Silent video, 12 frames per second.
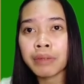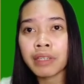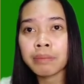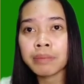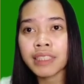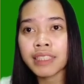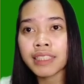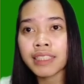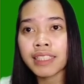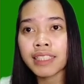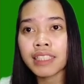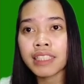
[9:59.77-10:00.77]
purpose
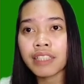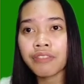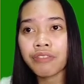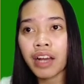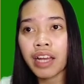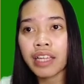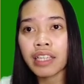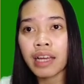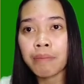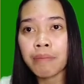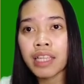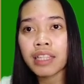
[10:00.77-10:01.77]
is to define
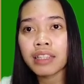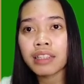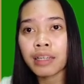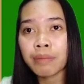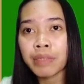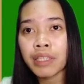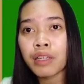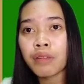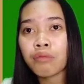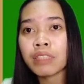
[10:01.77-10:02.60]
a main topic